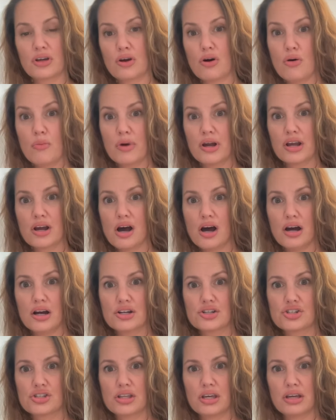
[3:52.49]
oh my
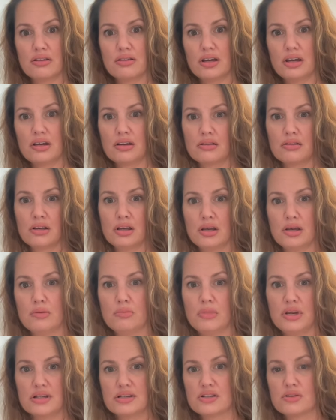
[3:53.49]
gosh, they like
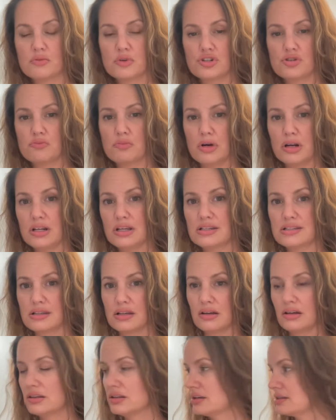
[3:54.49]
made so much money
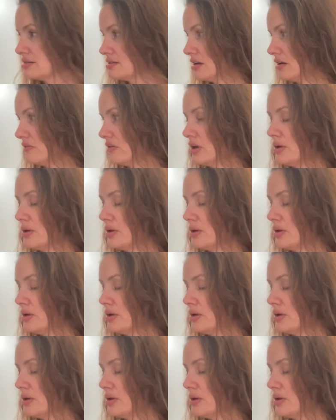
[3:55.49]
selling that stuff.